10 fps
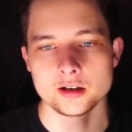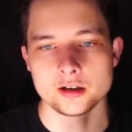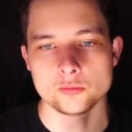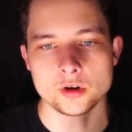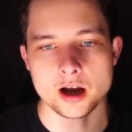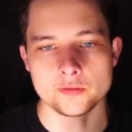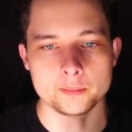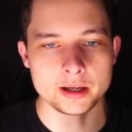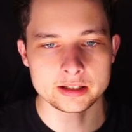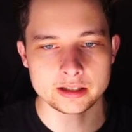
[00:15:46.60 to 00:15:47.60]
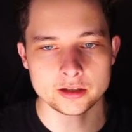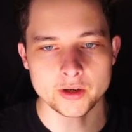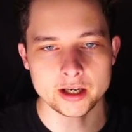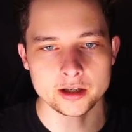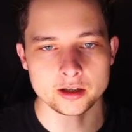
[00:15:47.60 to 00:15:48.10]
We'll have a big sink right
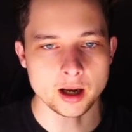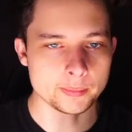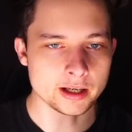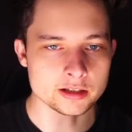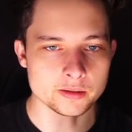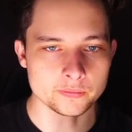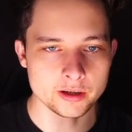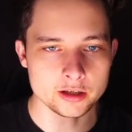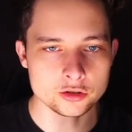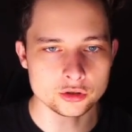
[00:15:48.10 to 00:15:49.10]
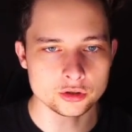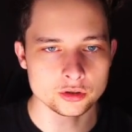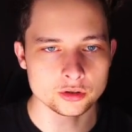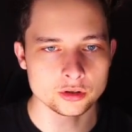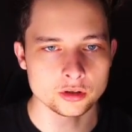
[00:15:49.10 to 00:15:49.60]
here up against the fridge.
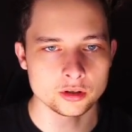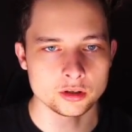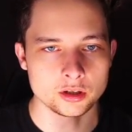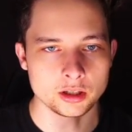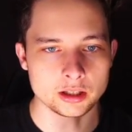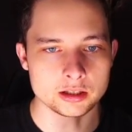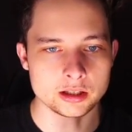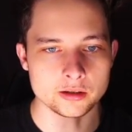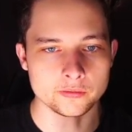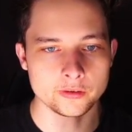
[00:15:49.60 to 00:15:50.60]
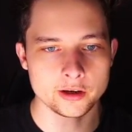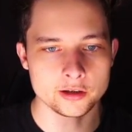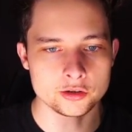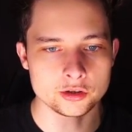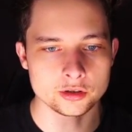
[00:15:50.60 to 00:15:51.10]
You can see the
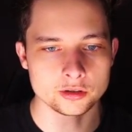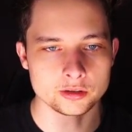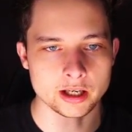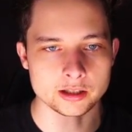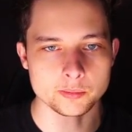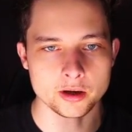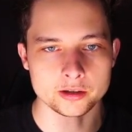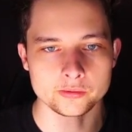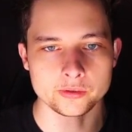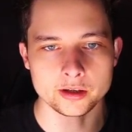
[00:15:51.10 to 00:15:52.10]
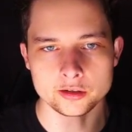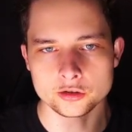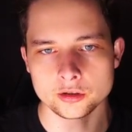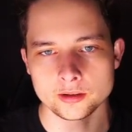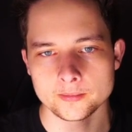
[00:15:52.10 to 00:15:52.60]
fridge, nice modern fridge.
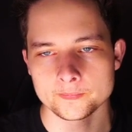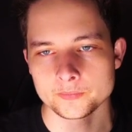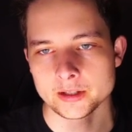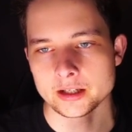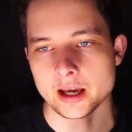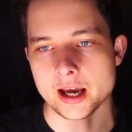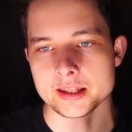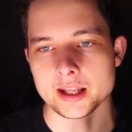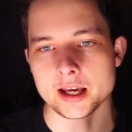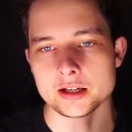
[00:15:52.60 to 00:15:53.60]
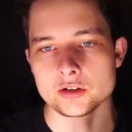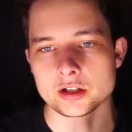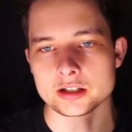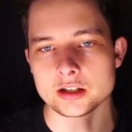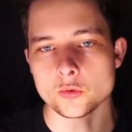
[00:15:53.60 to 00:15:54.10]
And then you can
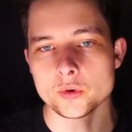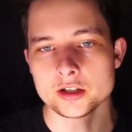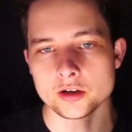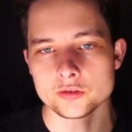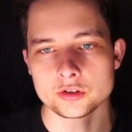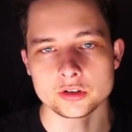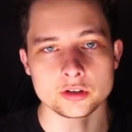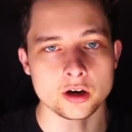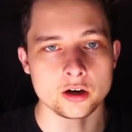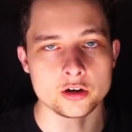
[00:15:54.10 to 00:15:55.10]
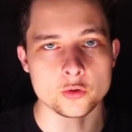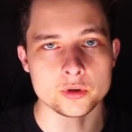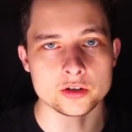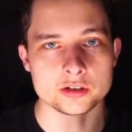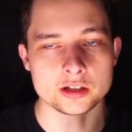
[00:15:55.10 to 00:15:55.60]
see the windows. There are no
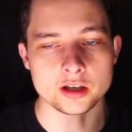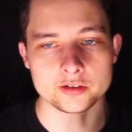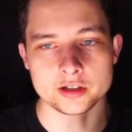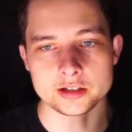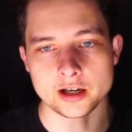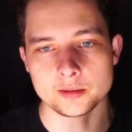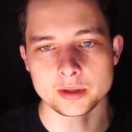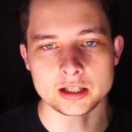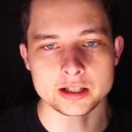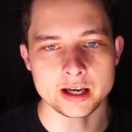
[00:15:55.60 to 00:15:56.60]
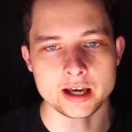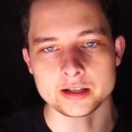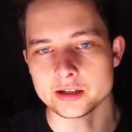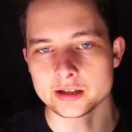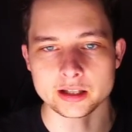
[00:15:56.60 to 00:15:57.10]
windows in the other design because I had
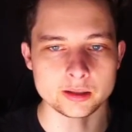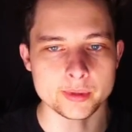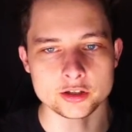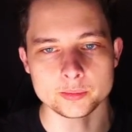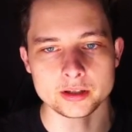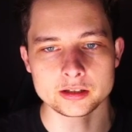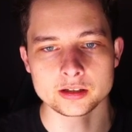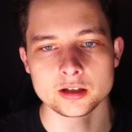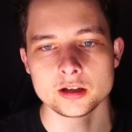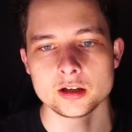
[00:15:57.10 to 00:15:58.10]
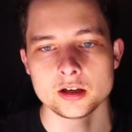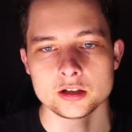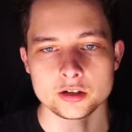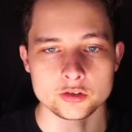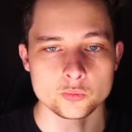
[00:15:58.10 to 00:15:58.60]
to get the measurements.
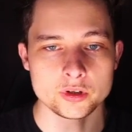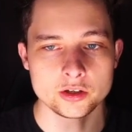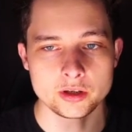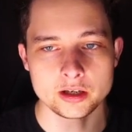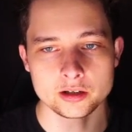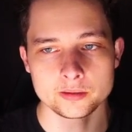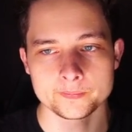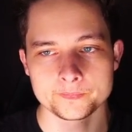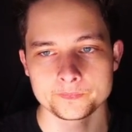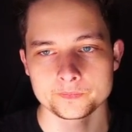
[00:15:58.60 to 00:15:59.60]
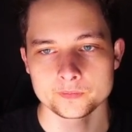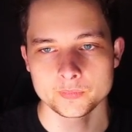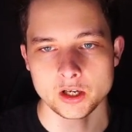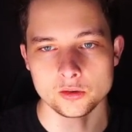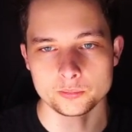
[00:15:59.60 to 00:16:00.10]
So there's a window here.
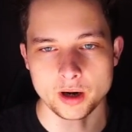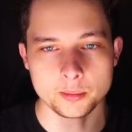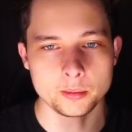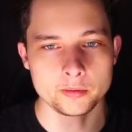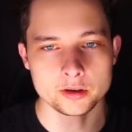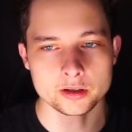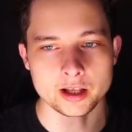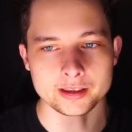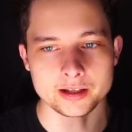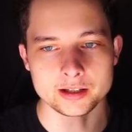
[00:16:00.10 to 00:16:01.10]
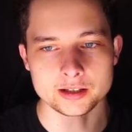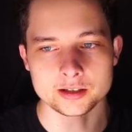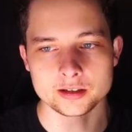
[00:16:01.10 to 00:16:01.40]
It'll probably look like this.